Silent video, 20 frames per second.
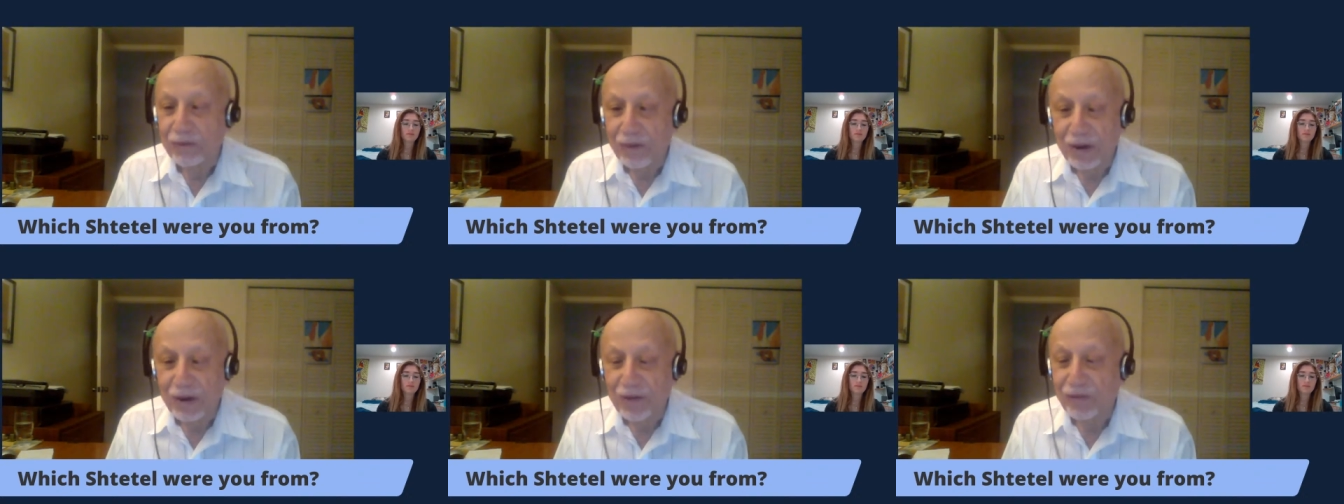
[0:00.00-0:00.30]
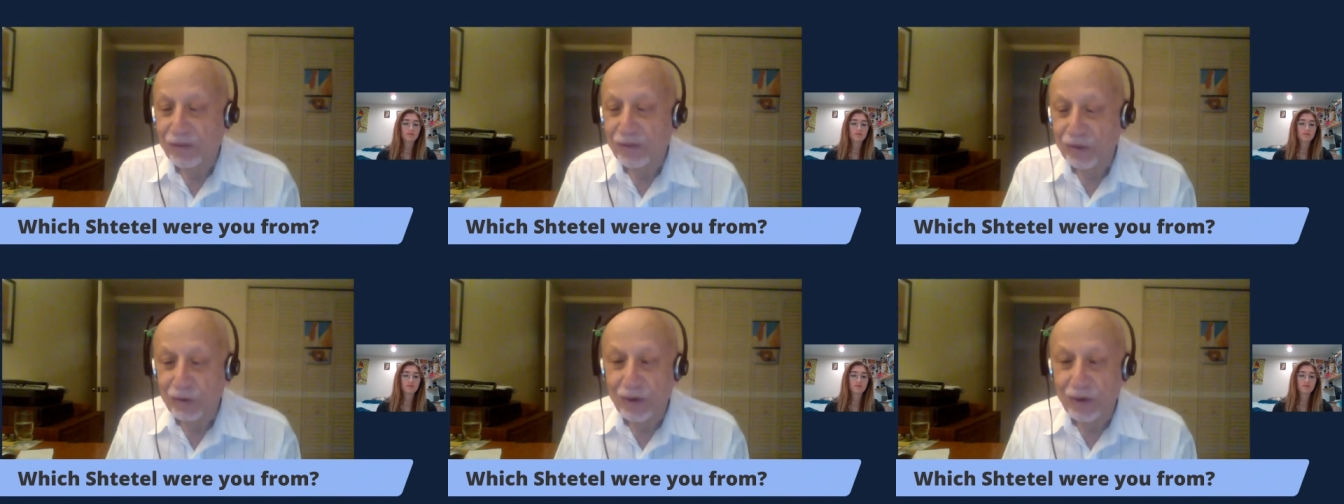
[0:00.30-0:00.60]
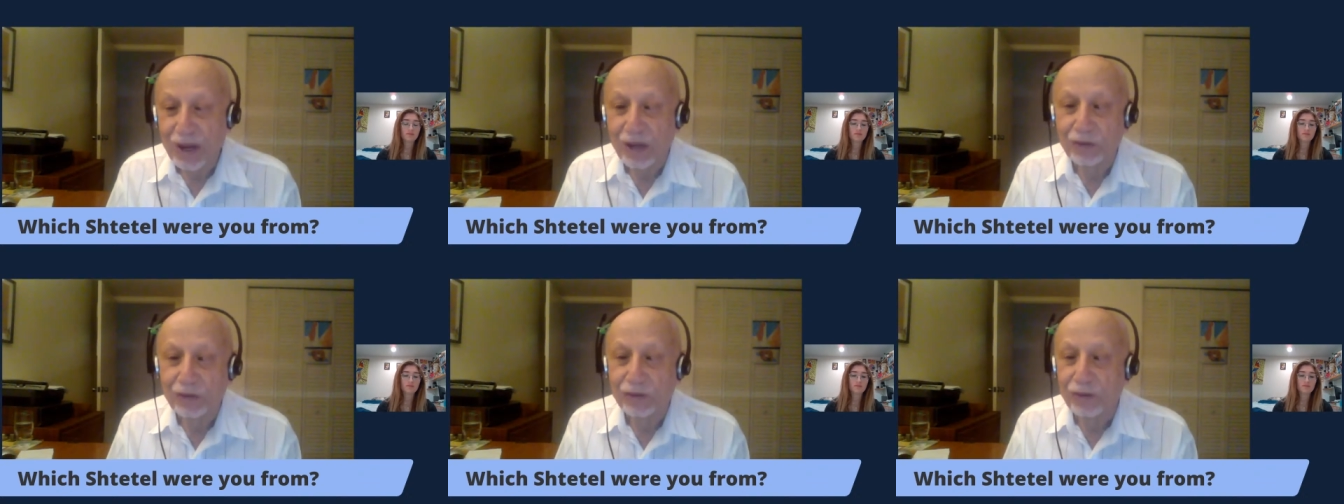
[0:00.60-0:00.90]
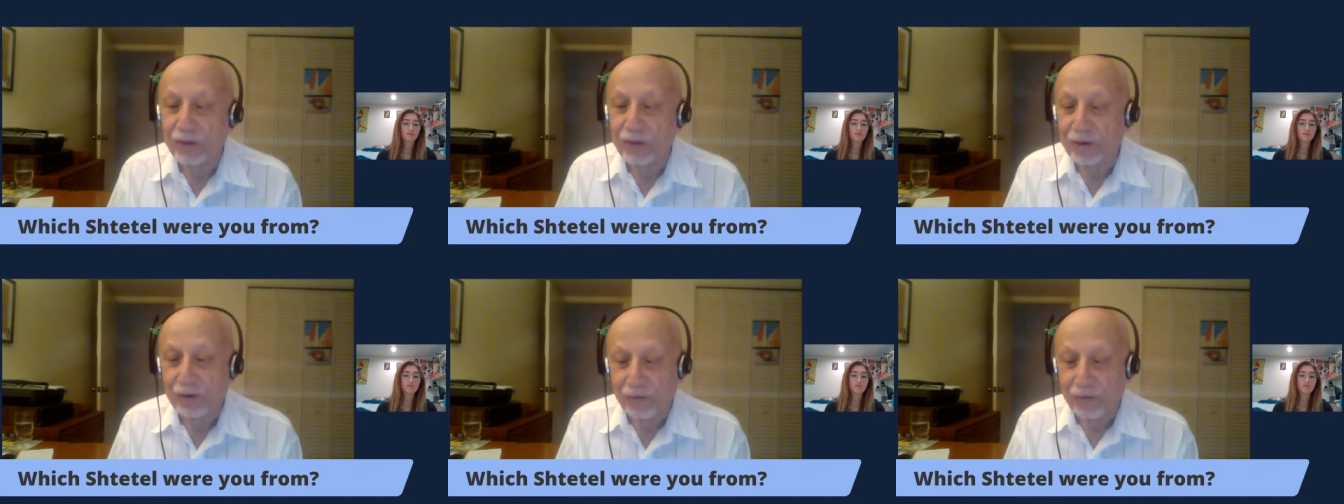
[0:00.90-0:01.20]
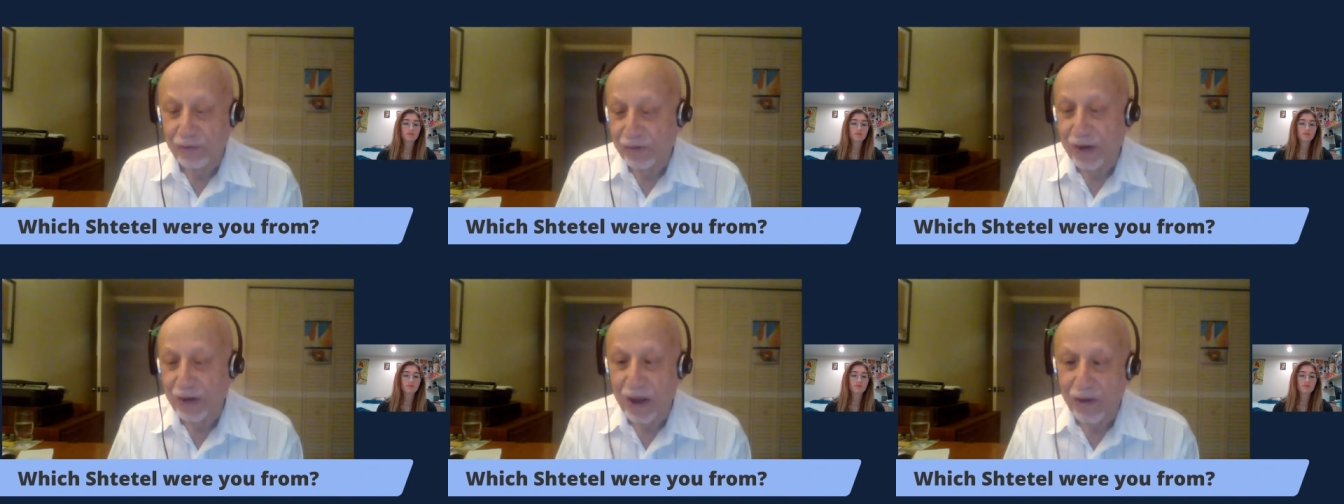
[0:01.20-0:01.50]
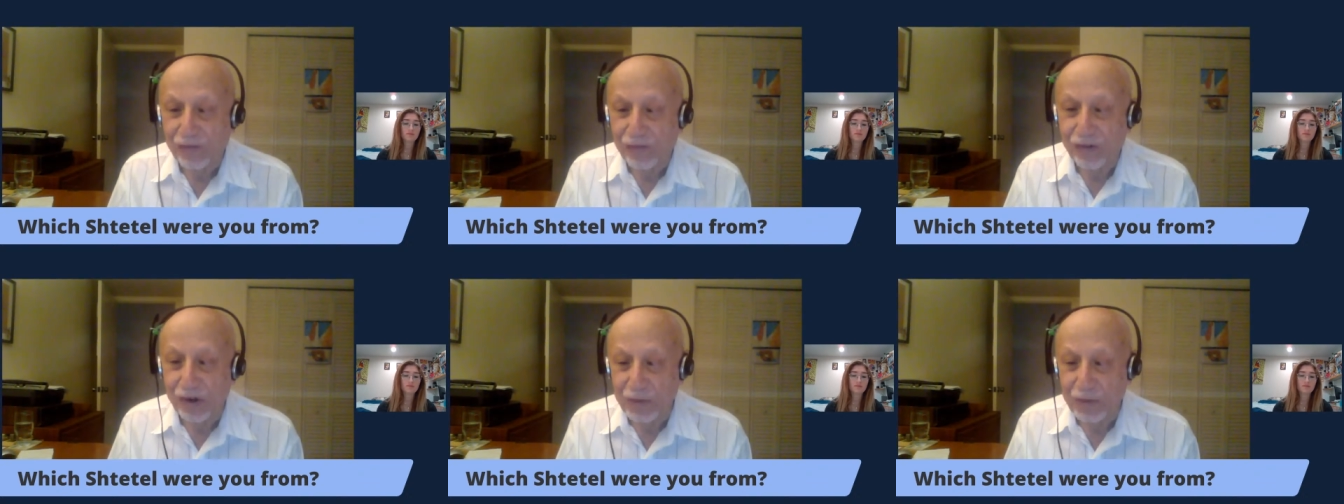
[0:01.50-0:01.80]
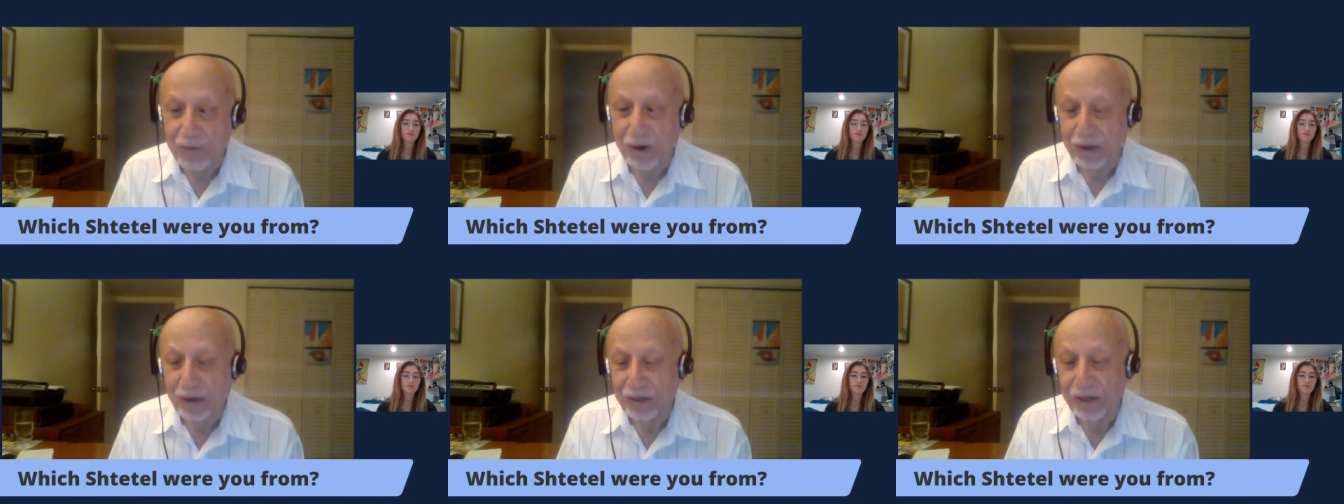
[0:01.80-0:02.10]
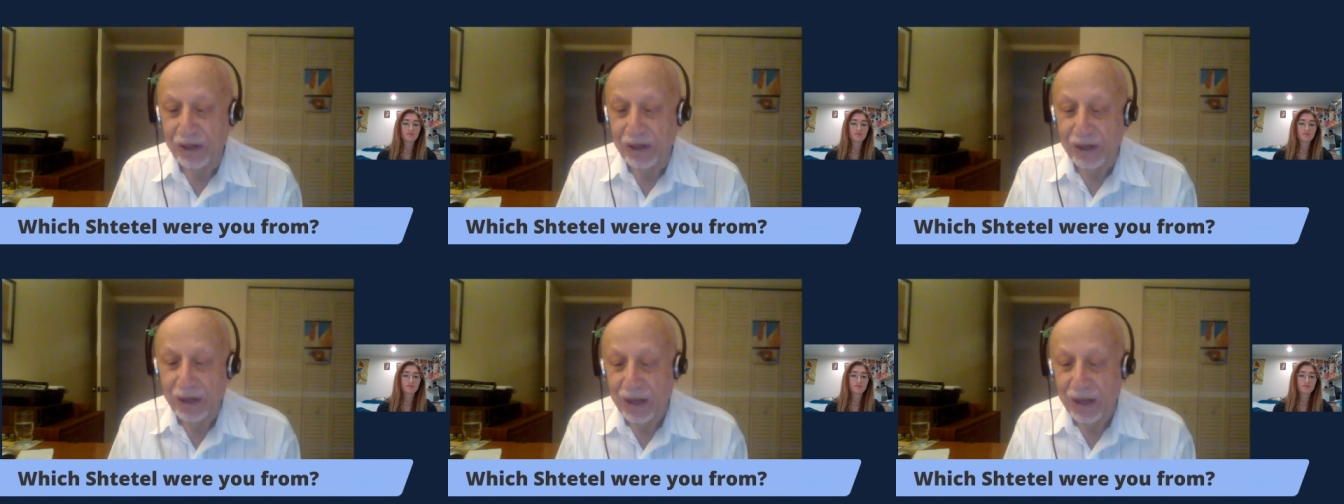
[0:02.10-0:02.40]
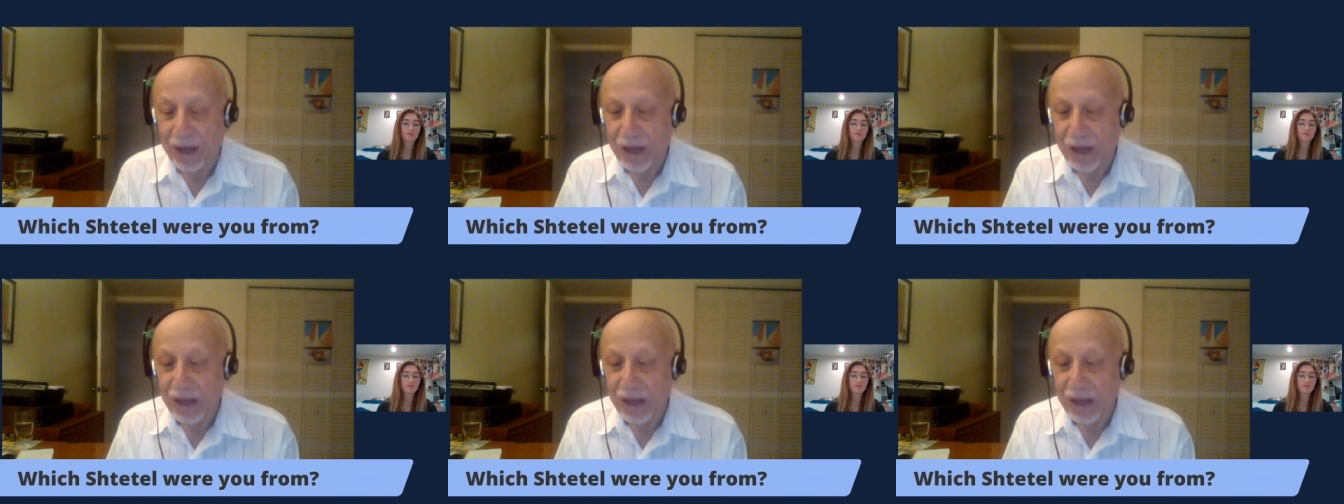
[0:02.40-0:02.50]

lived together with everybody.